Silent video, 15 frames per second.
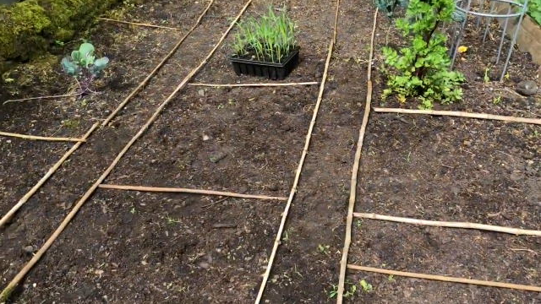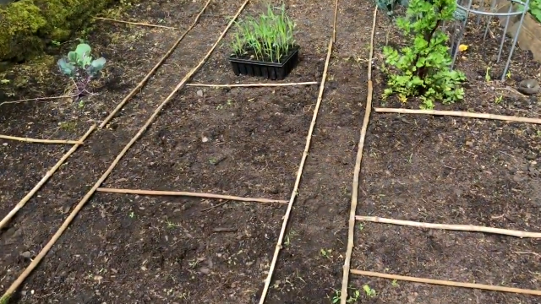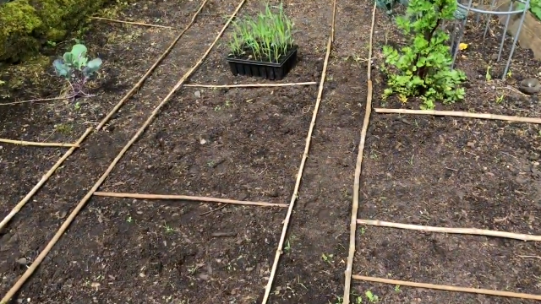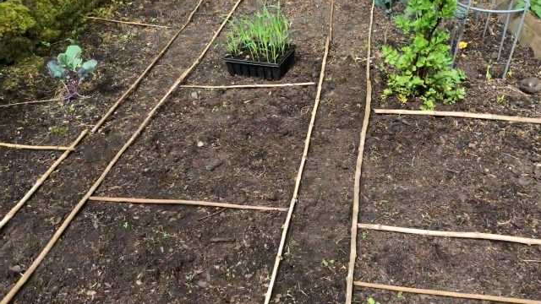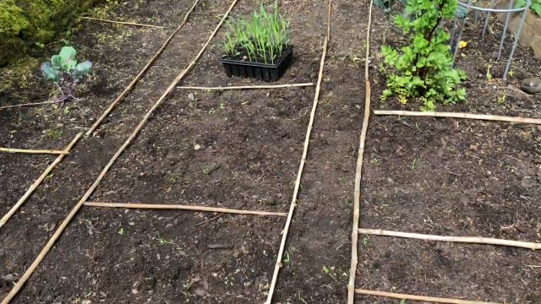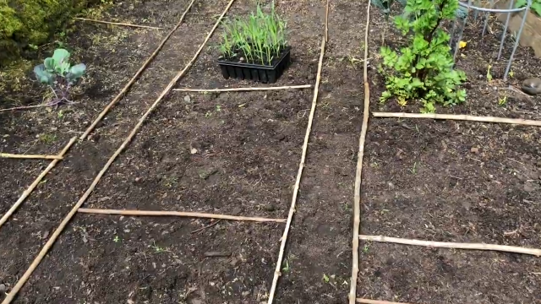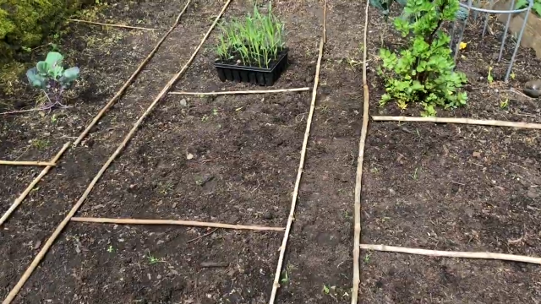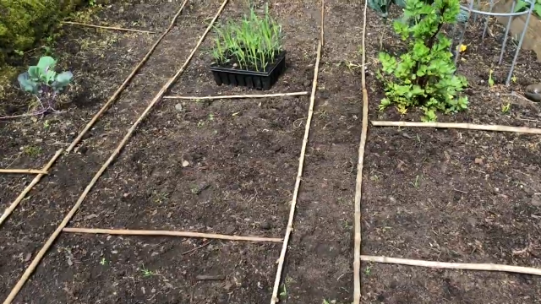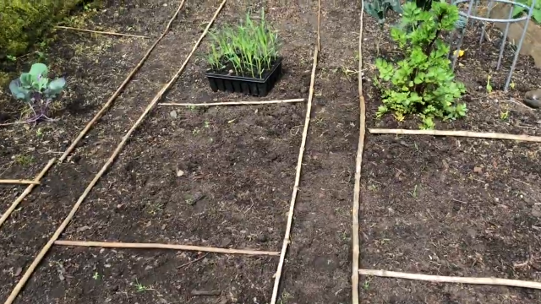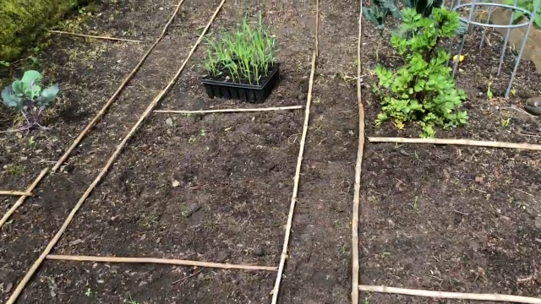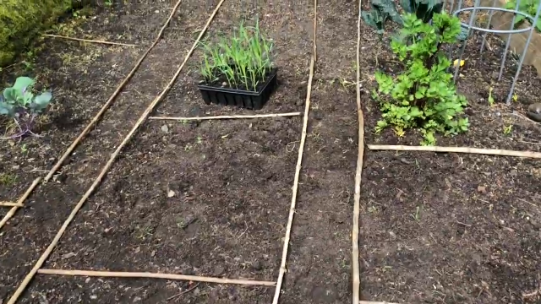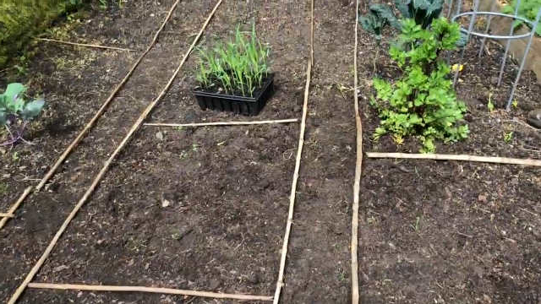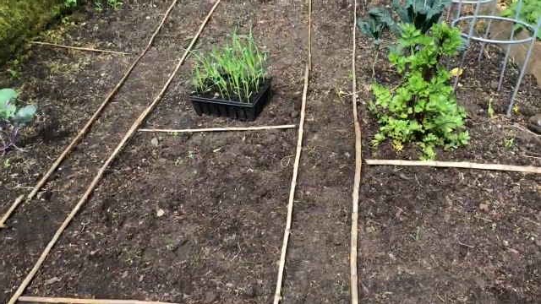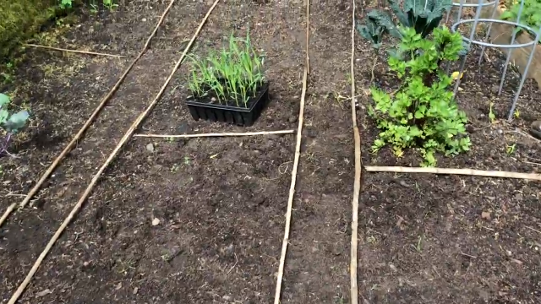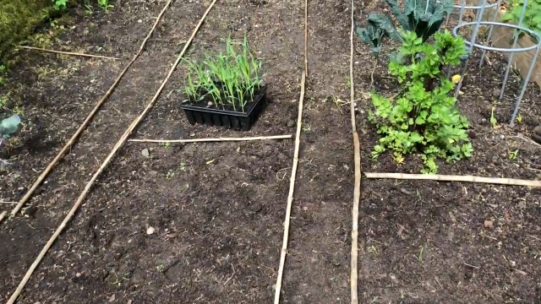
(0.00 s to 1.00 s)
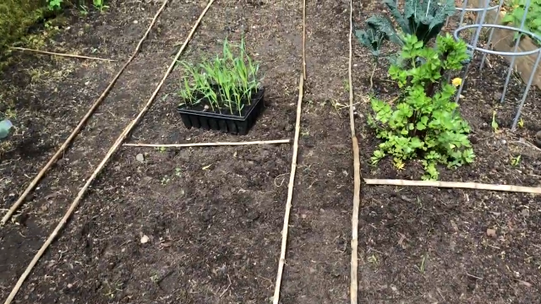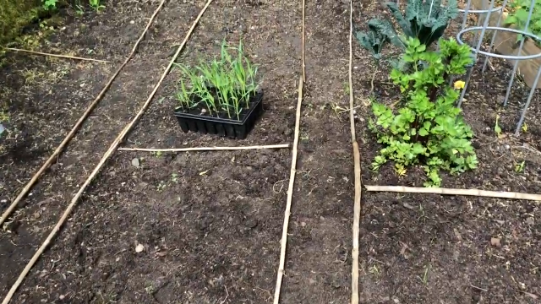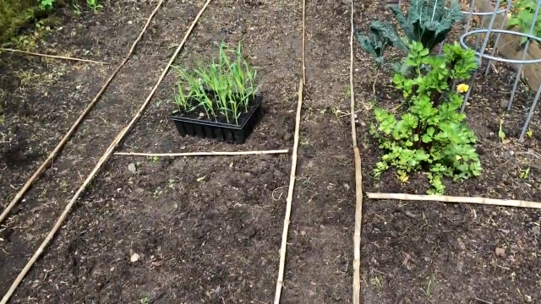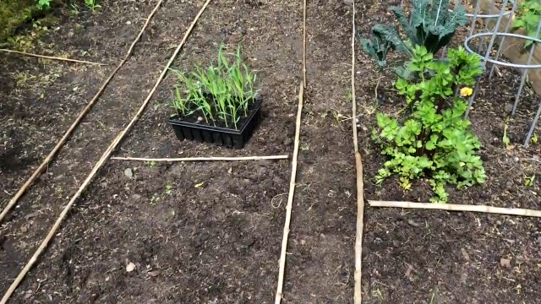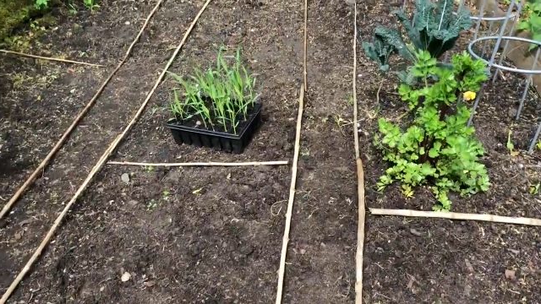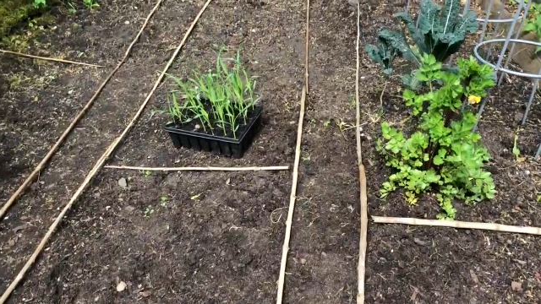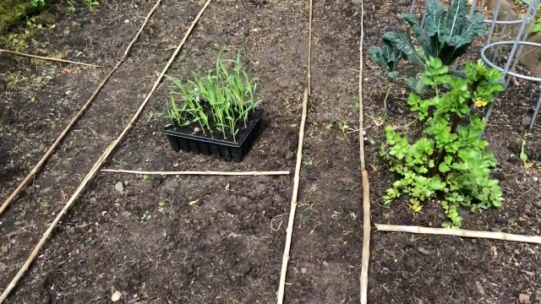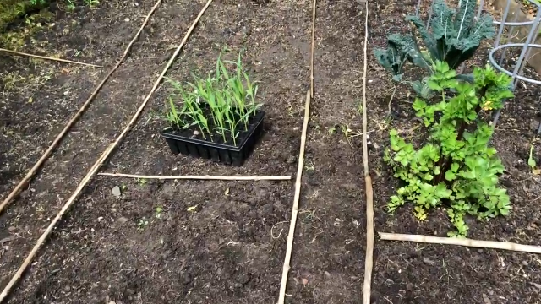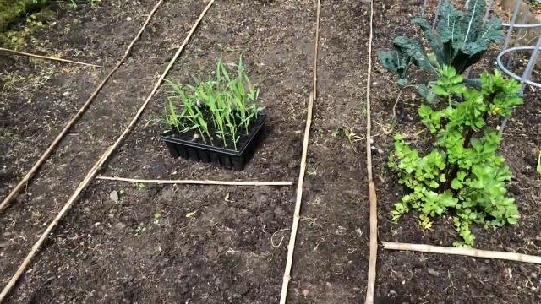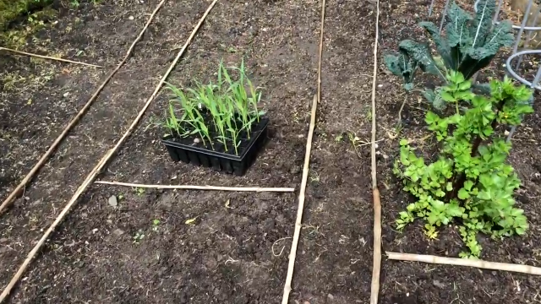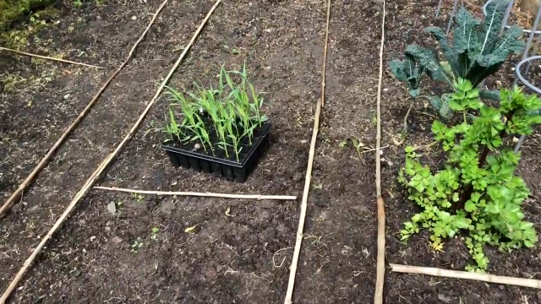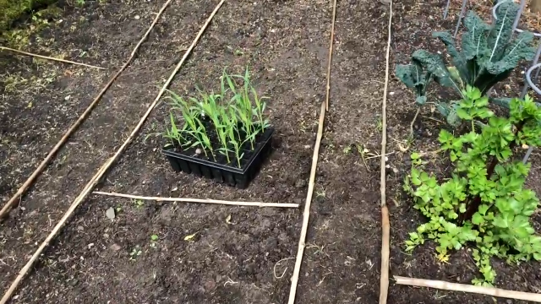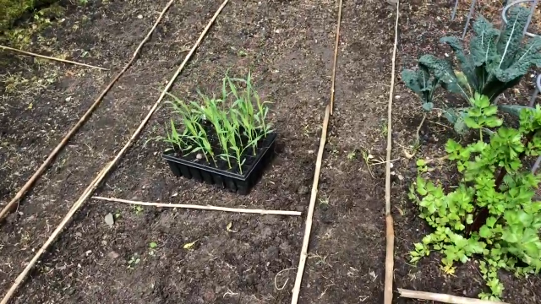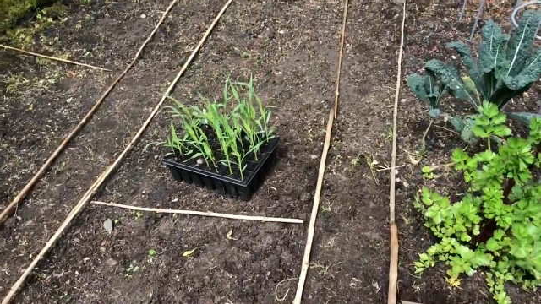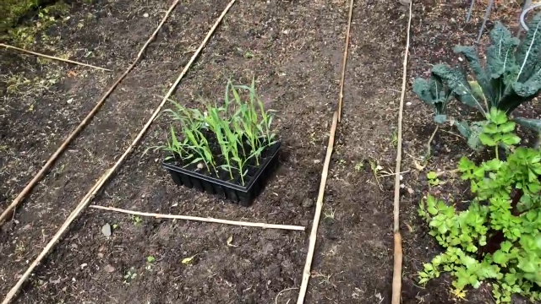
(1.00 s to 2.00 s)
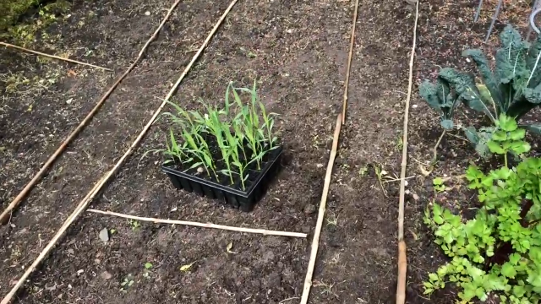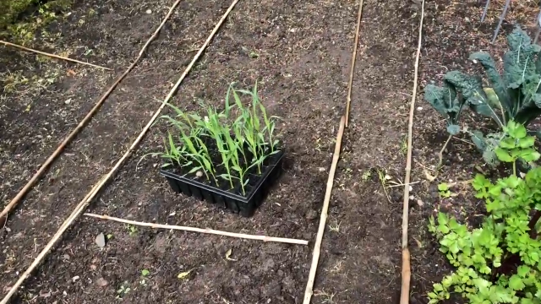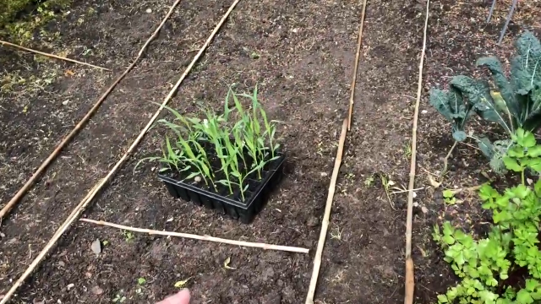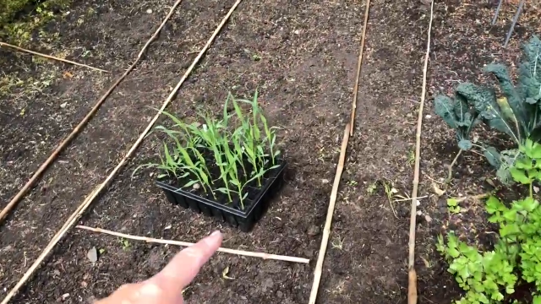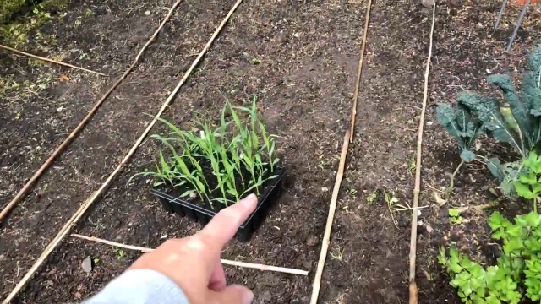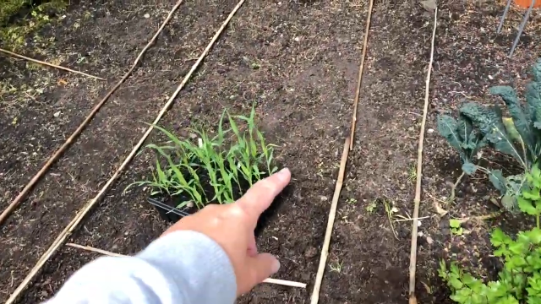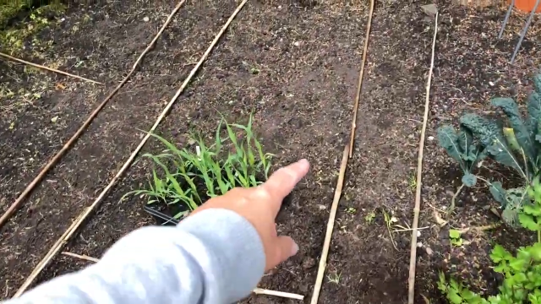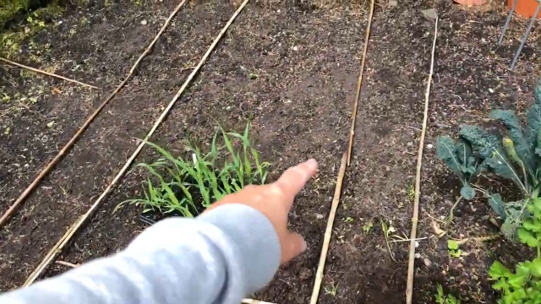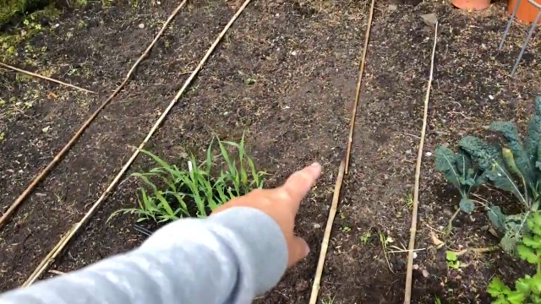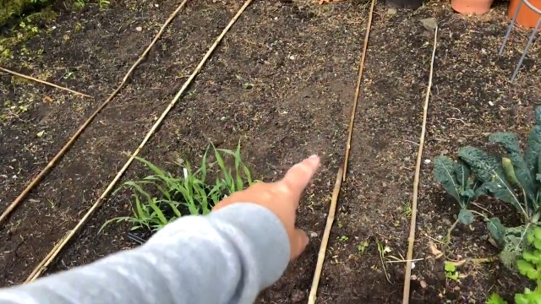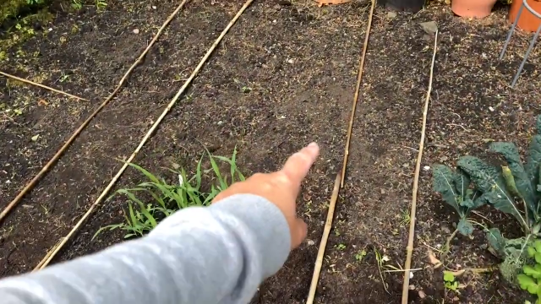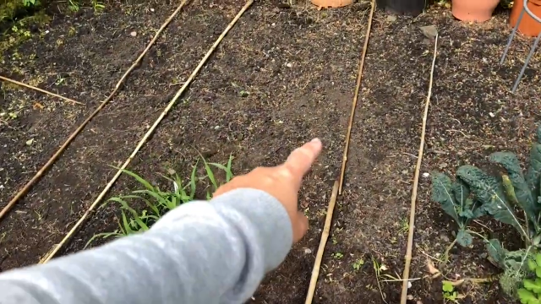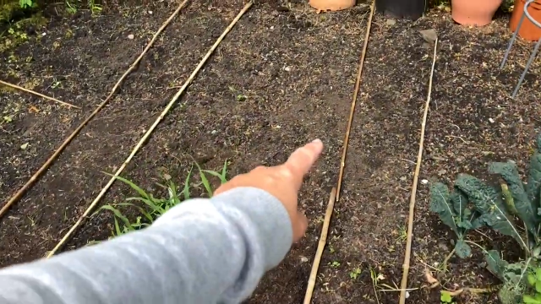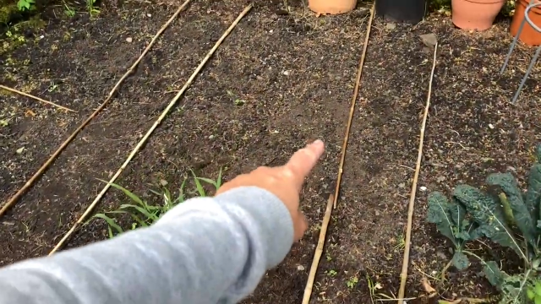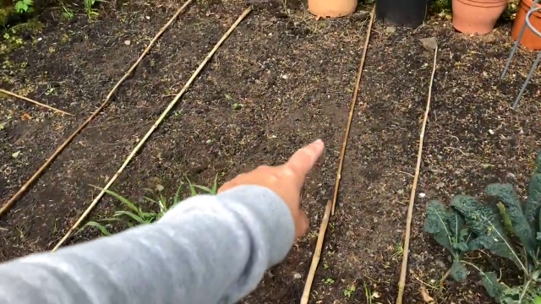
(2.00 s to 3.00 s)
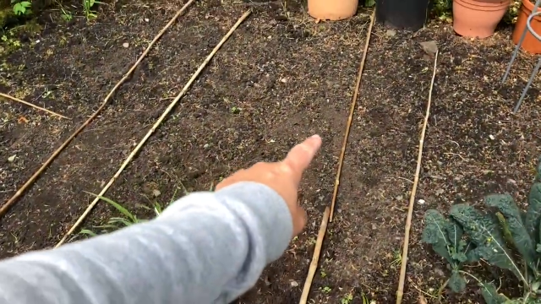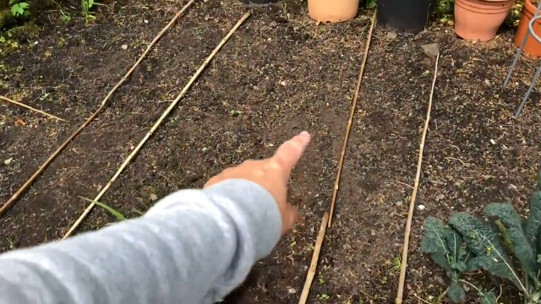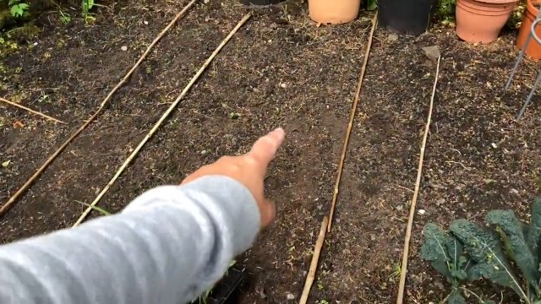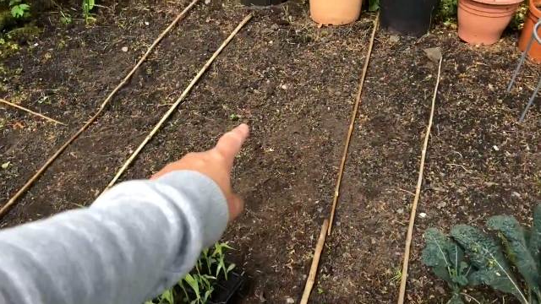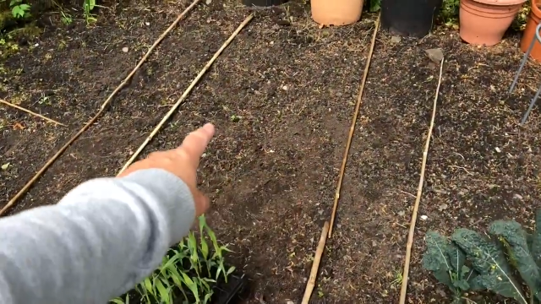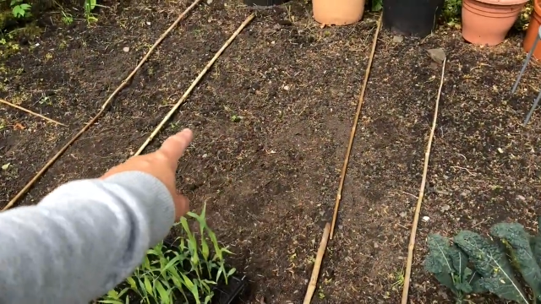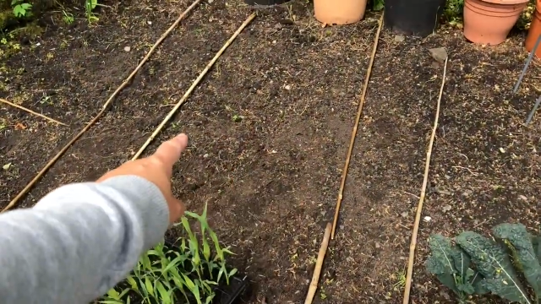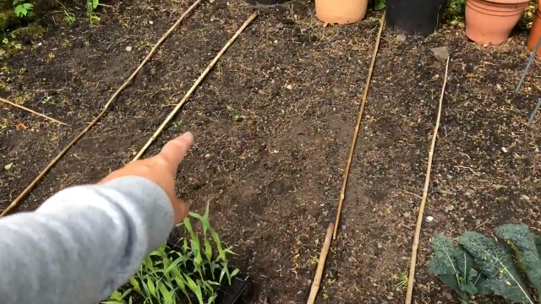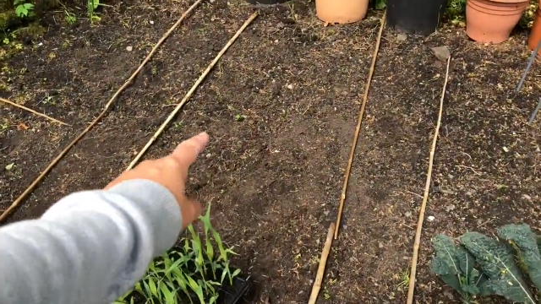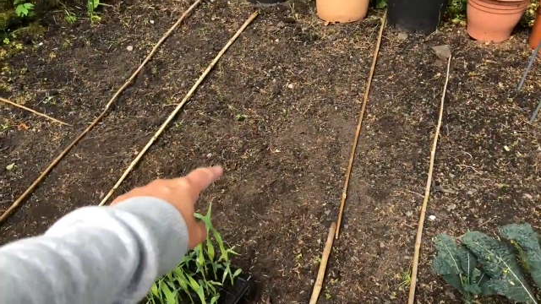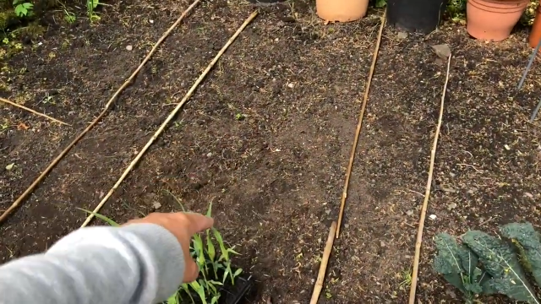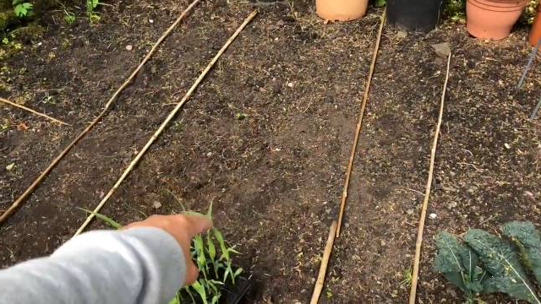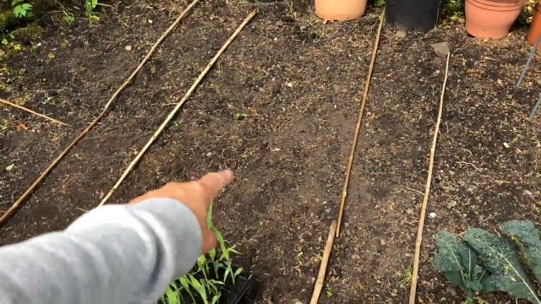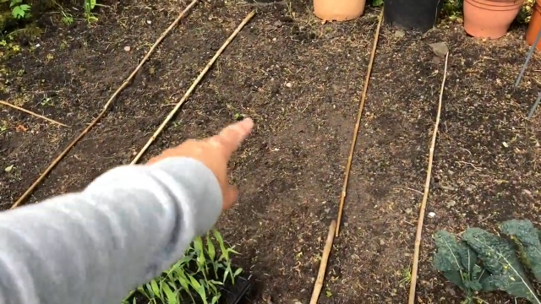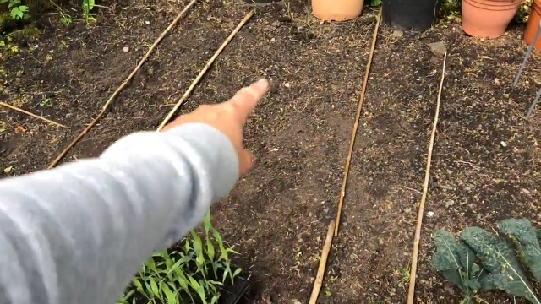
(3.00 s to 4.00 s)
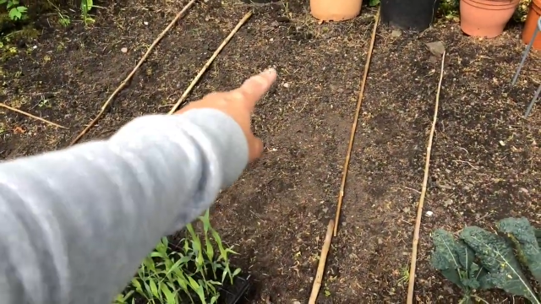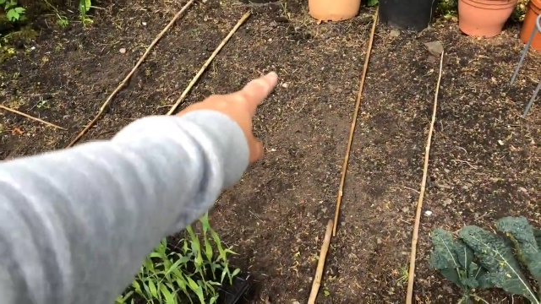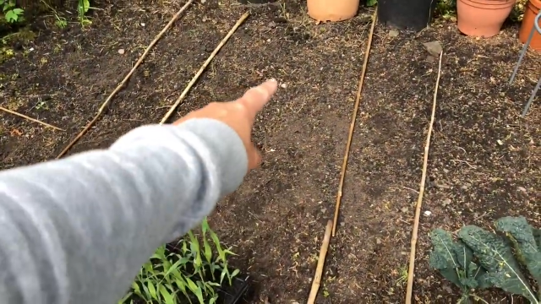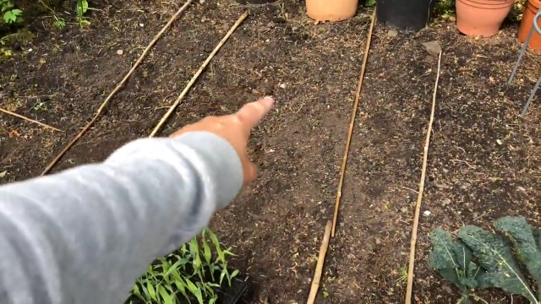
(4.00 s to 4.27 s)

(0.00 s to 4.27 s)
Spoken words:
No face is visible, so there are no lips to read.